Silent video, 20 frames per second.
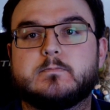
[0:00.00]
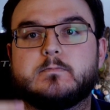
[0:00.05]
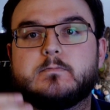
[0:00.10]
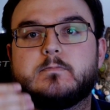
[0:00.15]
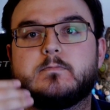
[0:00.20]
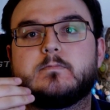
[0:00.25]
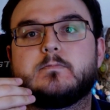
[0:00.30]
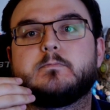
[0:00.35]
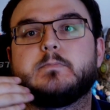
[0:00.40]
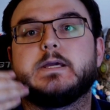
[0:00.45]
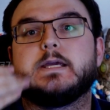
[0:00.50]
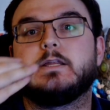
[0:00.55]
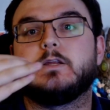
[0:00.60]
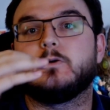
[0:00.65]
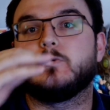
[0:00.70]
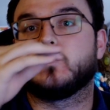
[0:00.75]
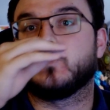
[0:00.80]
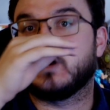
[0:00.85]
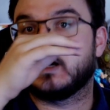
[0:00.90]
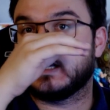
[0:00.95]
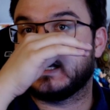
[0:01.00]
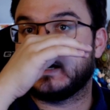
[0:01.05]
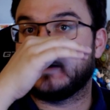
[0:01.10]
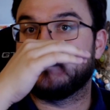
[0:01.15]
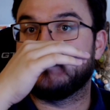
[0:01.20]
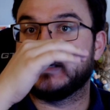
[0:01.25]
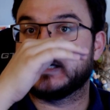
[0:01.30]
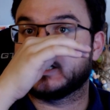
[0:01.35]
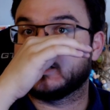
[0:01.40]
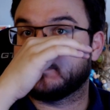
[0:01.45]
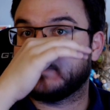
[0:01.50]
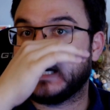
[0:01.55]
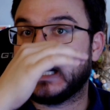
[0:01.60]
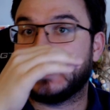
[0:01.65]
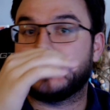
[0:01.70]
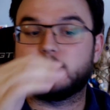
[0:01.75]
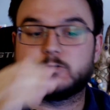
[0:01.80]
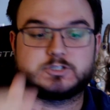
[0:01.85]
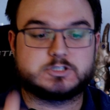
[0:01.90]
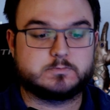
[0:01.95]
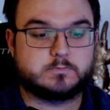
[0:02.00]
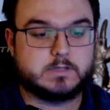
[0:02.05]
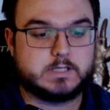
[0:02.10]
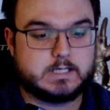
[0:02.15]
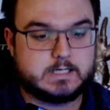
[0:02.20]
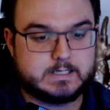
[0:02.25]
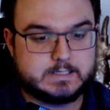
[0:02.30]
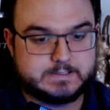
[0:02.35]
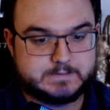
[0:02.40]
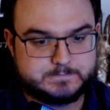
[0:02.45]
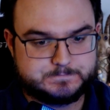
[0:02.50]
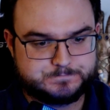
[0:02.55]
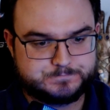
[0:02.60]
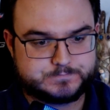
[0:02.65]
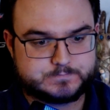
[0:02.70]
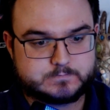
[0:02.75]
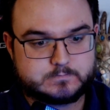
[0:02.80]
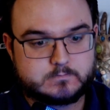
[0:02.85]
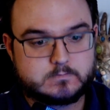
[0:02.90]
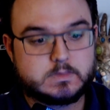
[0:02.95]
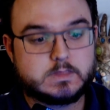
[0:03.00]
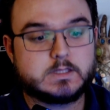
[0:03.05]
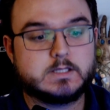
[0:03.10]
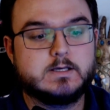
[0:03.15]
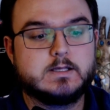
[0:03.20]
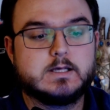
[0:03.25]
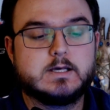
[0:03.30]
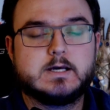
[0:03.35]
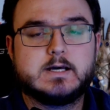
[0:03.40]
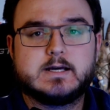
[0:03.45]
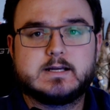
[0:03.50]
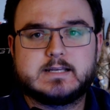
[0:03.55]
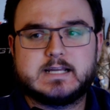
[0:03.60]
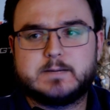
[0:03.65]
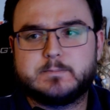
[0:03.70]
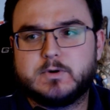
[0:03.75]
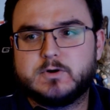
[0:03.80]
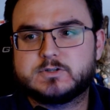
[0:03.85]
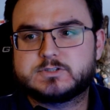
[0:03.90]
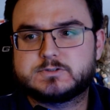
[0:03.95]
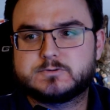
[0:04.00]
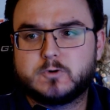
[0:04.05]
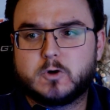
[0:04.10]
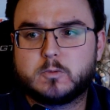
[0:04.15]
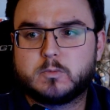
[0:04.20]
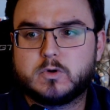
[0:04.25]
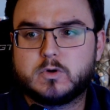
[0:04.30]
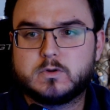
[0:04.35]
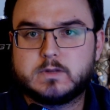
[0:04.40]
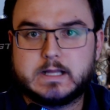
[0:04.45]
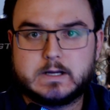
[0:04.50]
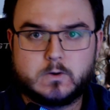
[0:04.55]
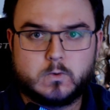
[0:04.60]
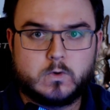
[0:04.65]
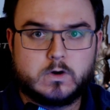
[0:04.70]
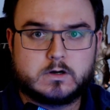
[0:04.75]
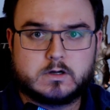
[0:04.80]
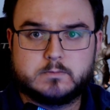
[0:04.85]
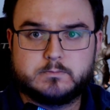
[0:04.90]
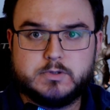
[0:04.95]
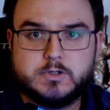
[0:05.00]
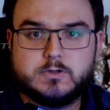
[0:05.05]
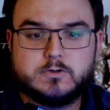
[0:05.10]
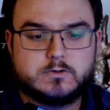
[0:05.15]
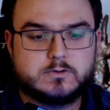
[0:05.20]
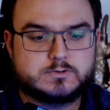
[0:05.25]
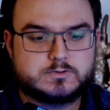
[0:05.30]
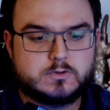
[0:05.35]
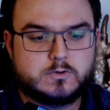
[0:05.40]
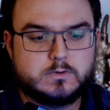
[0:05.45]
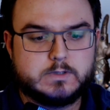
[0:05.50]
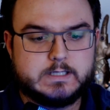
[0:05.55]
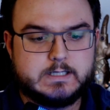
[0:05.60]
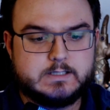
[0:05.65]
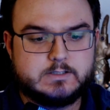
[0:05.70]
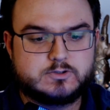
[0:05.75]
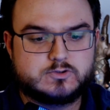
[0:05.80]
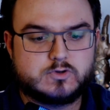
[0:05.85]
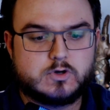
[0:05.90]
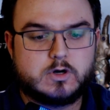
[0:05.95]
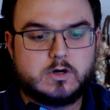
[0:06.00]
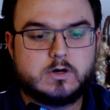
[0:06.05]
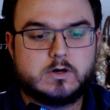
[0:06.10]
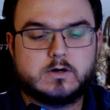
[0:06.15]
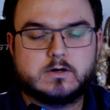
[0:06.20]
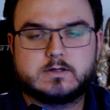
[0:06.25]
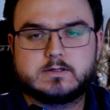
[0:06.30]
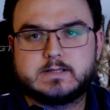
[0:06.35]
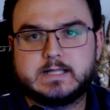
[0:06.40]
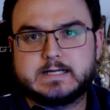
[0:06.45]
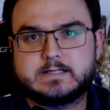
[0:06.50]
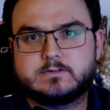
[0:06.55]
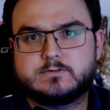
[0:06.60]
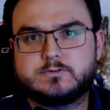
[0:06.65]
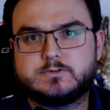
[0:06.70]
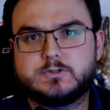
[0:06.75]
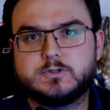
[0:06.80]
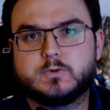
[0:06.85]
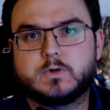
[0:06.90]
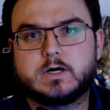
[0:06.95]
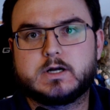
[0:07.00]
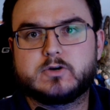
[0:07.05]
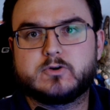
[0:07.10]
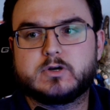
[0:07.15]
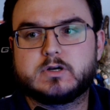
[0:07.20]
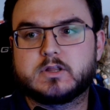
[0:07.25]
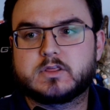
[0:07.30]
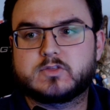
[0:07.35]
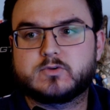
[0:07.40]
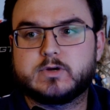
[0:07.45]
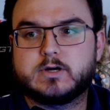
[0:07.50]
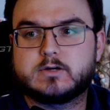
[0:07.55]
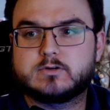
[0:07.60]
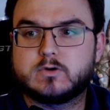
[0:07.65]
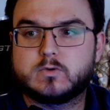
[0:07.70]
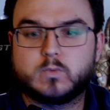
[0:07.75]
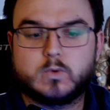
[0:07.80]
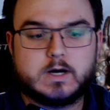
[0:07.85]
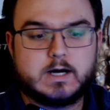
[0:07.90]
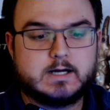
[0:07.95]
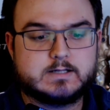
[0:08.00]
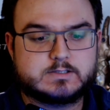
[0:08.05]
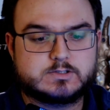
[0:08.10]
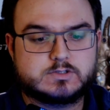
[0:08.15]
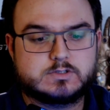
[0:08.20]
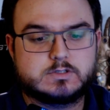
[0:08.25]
mean you want a bigger power supply. Now, most normal like work computers only draw like 200 to 300 watts,